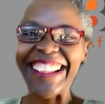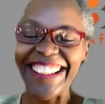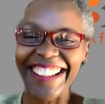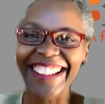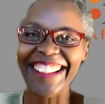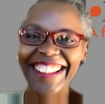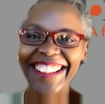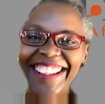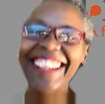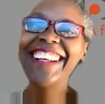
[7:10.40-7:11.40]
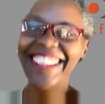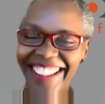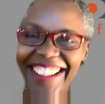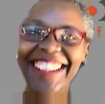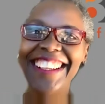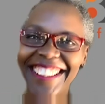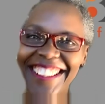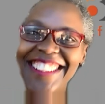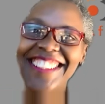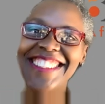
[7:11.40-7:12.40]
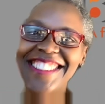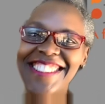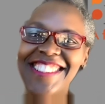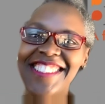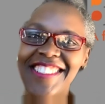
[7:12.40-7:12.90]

that's how our relationship started with him. And I